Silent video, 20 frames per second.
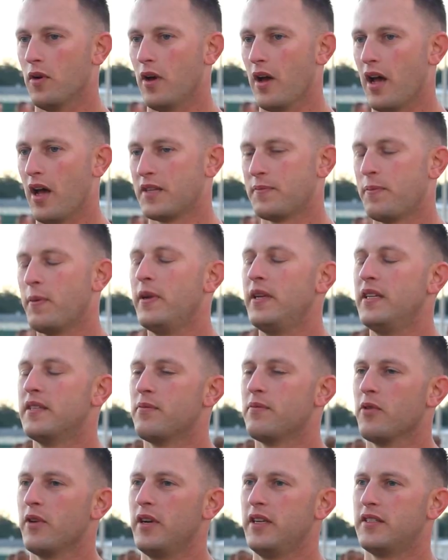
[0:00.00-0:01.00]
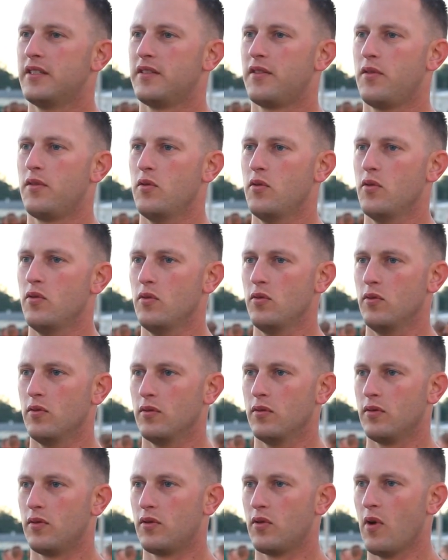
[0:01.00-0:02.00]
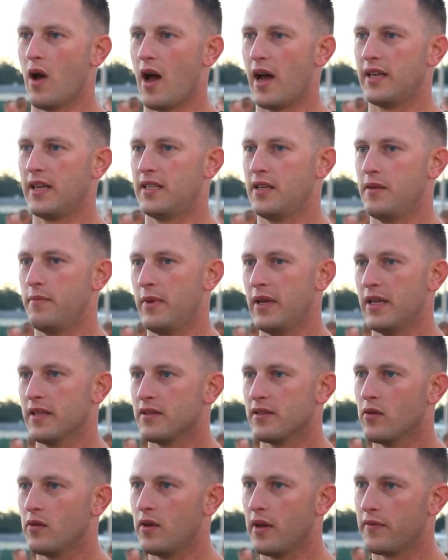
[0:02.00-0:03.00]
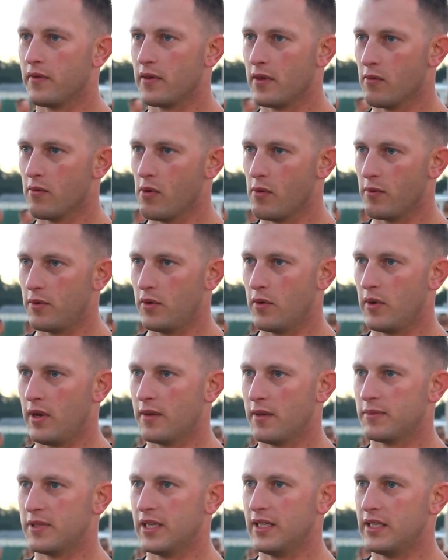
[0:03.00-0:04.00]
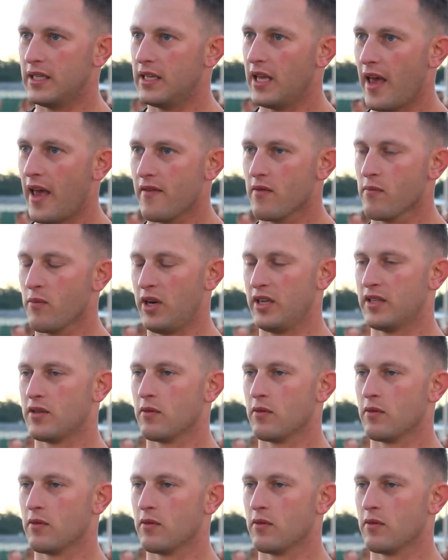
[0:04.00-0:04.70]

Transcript: Us putting these Marines through, through ITB is no different than what we're doing in MCT. Every Marine's a